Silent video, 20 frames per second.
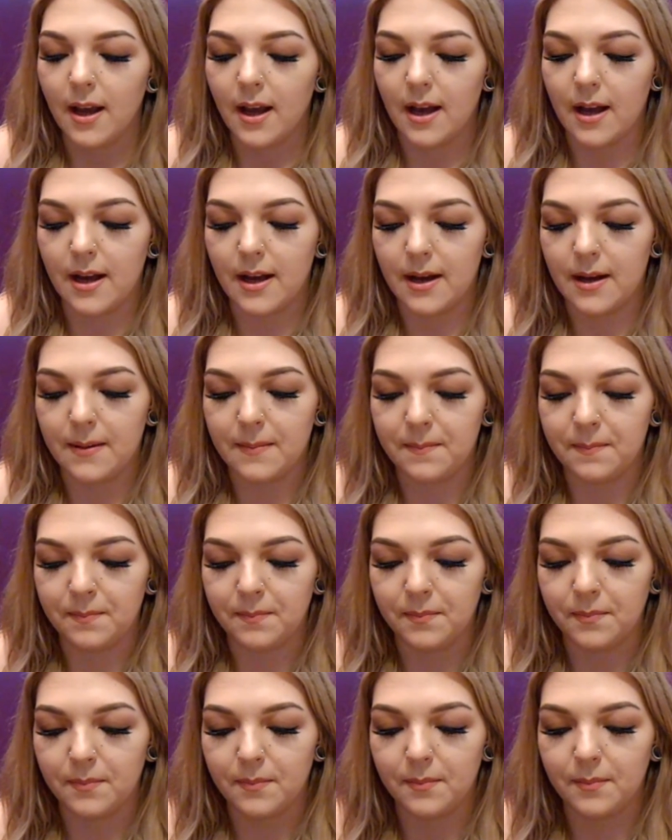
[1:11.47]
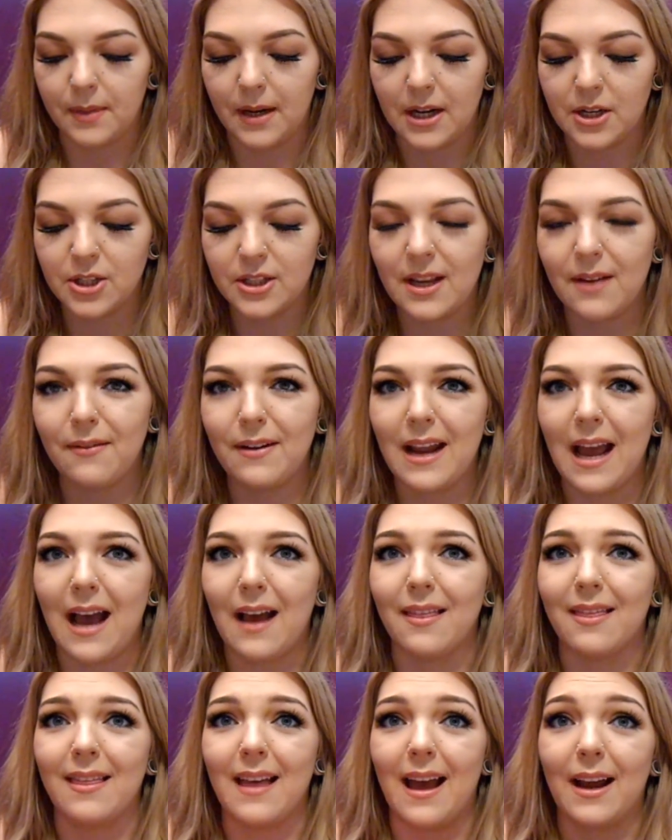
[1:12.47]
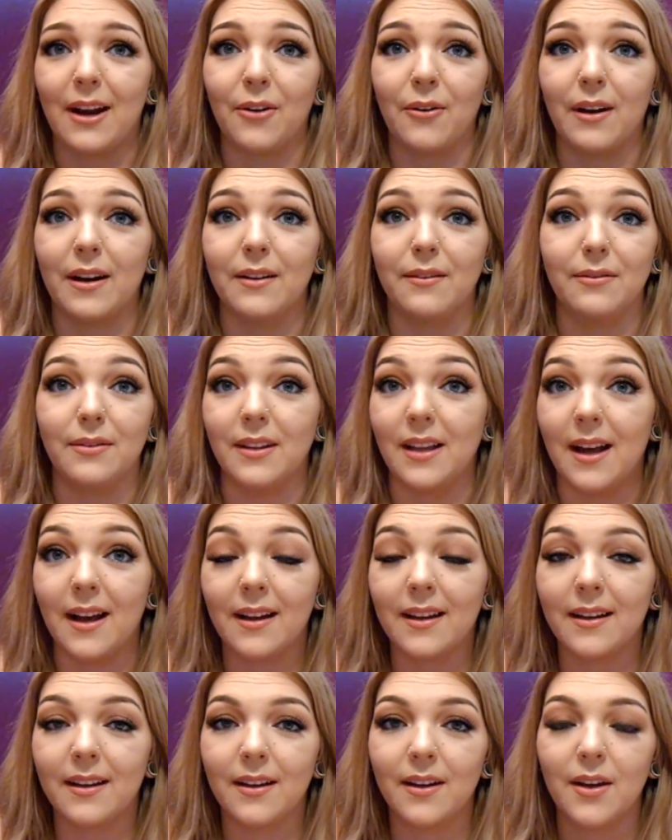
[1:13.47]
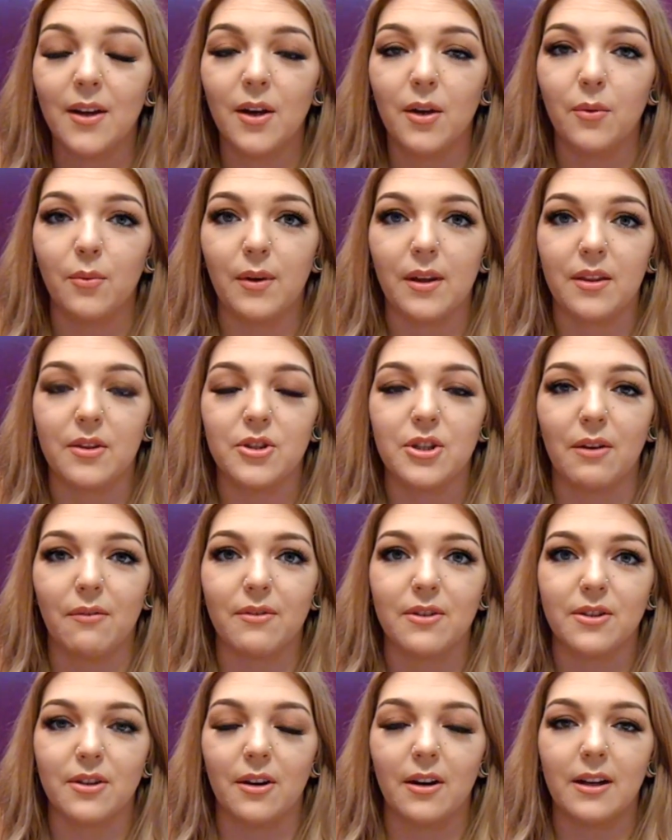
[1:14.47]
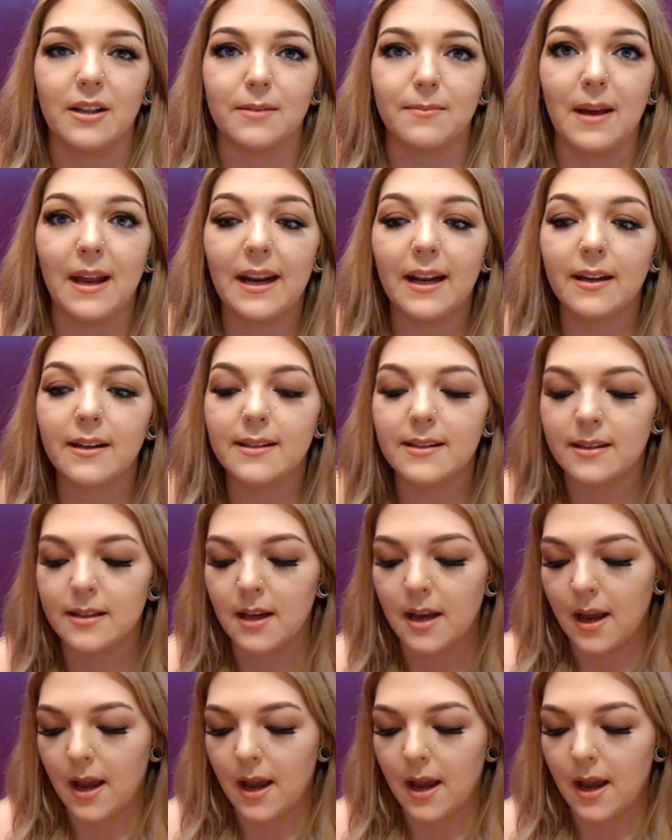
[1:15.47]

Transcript: but I just haven't had that great of luck with the Jeffree Star cosmetics.